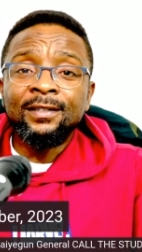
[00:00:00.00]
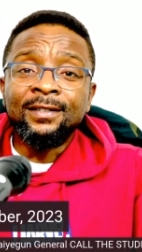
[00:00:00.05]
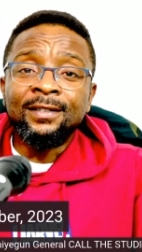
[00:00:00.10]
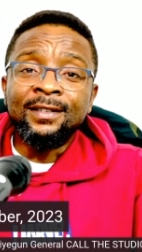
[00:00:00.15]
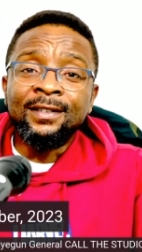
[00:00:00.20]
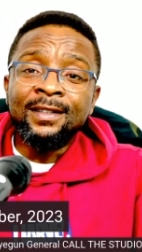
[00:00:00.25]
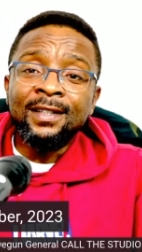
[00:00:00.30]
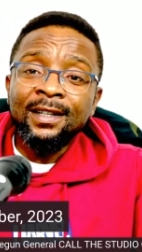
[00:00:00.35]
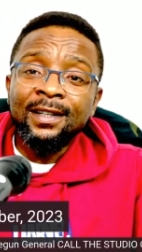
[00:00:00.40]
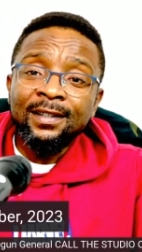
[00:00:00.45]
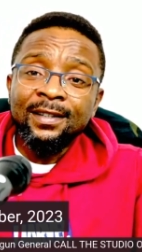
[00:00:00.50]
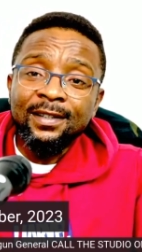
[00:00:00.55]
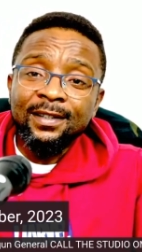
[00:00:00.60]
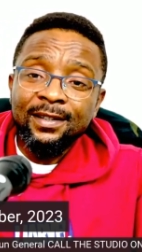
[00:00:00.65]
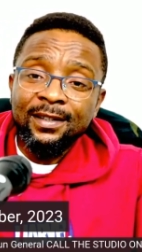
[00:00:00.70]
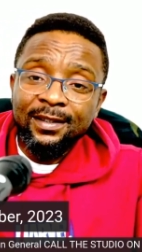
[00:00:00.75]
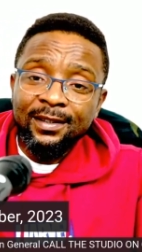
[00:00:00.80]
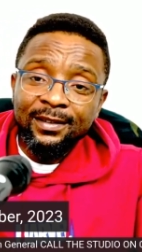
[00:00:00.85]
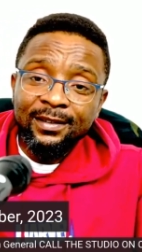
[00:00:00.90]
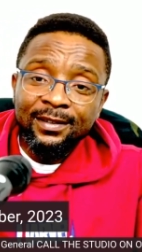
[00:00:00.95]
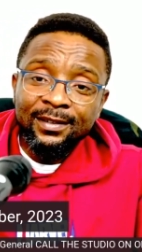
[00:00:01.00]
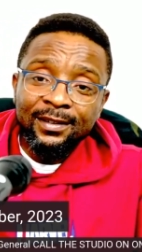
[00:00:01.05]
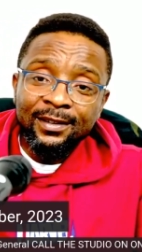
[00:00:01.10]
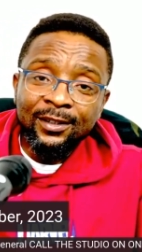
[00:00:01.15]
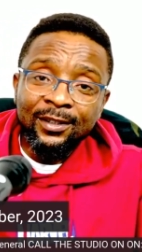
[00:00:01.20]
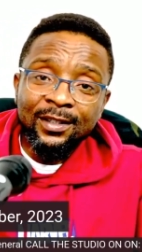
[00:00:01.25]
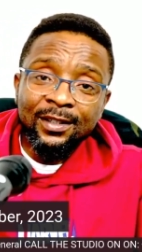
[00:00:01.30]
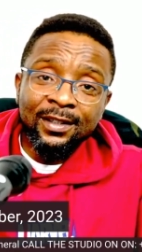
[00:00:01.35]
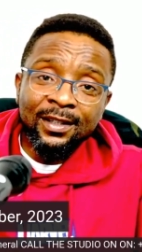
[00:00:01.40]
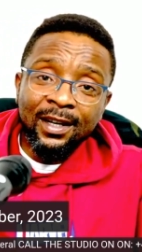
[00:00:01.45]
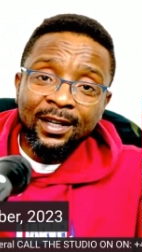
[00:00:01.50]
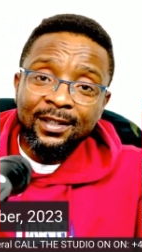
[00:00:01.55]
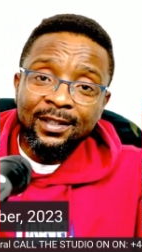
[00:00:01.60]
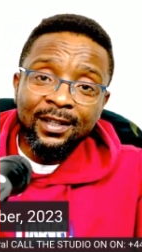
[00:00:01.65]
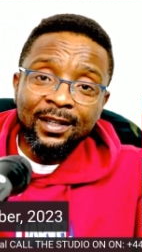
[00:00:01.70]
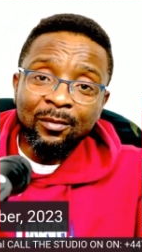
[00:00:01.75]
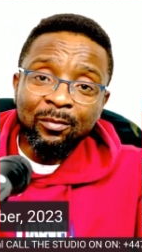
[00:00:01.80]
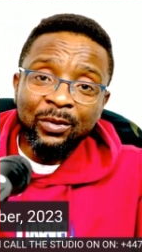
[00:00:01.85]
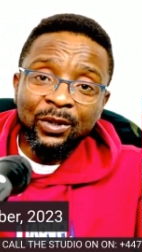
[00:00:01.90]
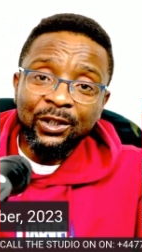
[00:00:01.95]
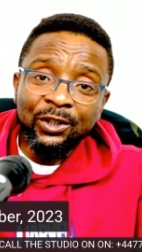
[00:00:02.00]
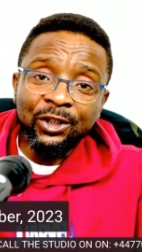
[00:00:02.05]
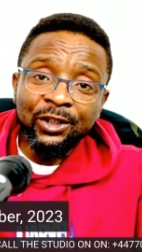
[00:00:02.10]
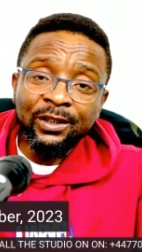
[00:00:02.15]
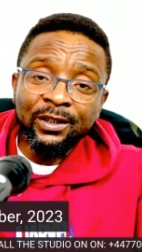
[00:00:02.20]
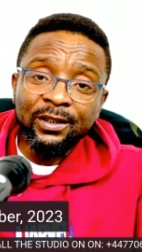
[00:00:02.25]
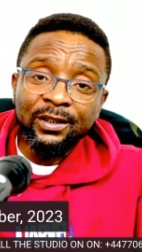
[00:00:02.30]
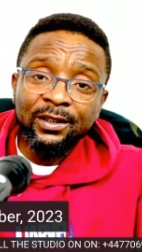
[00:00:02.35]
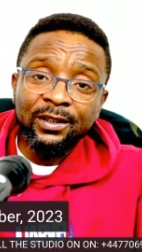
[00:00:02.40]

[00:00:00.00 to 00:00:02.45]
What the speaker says: this, you see that preaching,